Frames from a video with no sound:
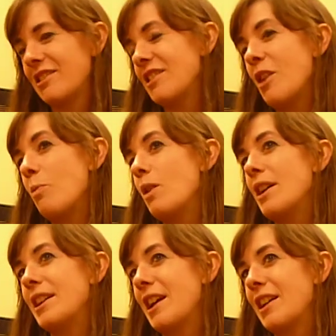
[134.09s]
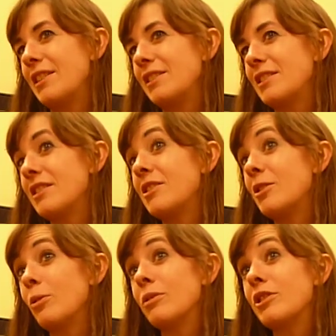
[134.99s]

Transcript: It's not YA, it's adult.